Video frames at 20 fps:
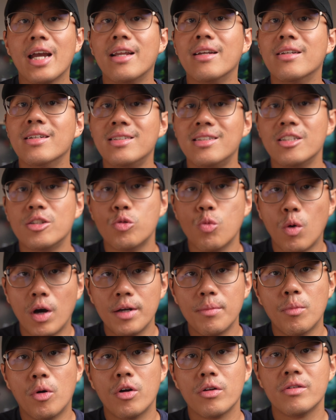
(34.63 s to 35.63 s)
and this is
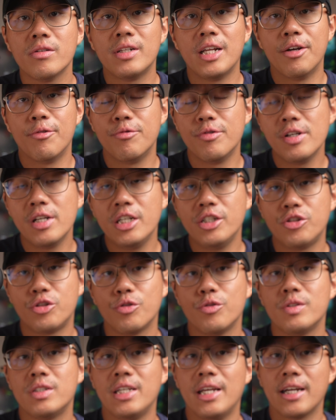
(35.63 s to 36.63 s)
one model that really
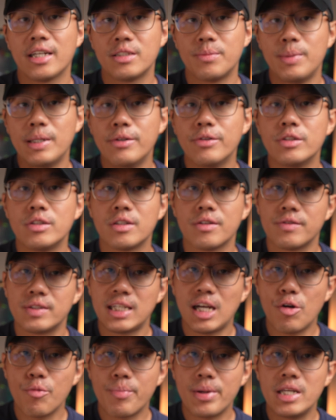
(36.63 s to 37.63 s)
shows the experience of
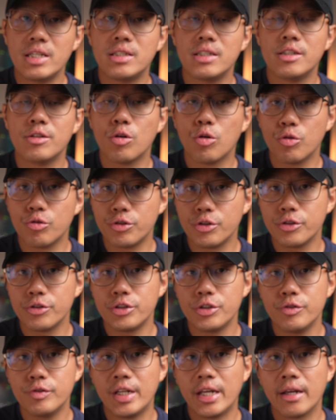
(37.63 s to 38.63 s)
Soundpeats in audio
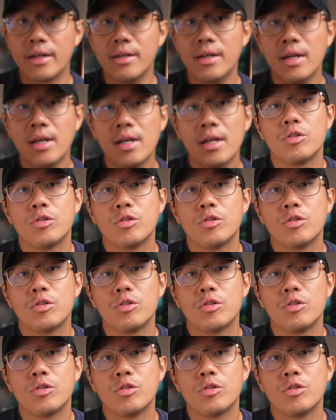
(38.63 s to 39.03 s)
tuning.